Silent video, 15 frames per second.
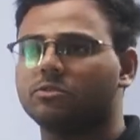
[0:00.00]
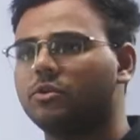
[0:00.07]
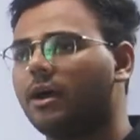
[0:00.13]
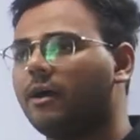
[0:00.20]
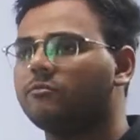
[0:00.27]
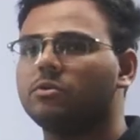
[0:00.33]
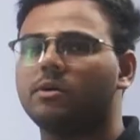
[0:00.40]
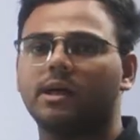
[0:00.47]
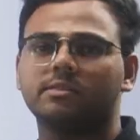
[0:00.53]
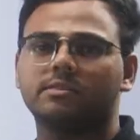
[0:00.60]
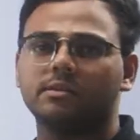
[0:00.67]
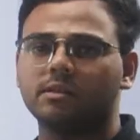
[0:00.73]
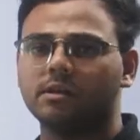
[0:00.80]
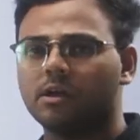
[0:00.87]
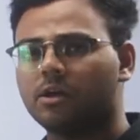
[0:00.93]
You have to
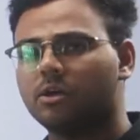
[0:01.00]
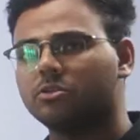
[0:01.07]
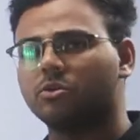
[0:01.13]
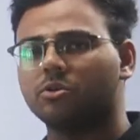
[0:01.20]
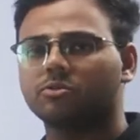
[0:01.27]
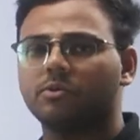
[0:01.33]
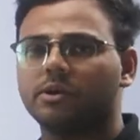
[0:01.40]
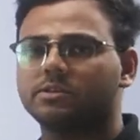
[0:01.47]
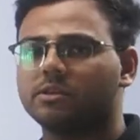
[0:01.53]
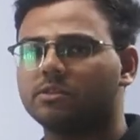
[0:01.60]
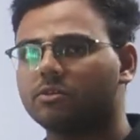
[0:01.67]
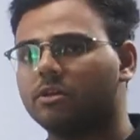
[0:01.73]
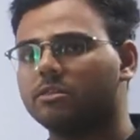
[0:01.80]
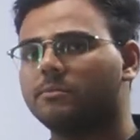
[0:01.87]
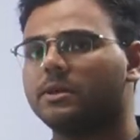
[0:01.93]
answer those questions
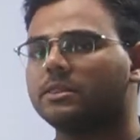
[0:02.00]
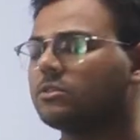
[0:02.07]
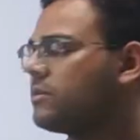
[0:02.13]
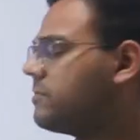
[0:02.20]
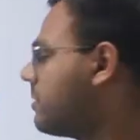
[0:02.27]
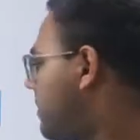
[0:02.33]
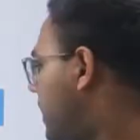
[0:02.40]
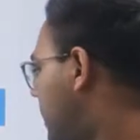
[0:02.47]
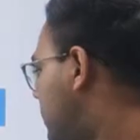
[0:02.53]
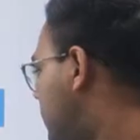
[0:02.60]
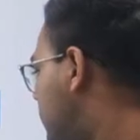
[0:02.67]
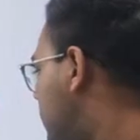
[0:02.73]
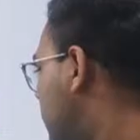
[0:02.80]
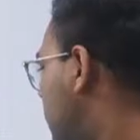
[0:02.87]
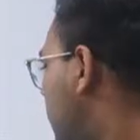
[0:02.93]
on the basis of the passage.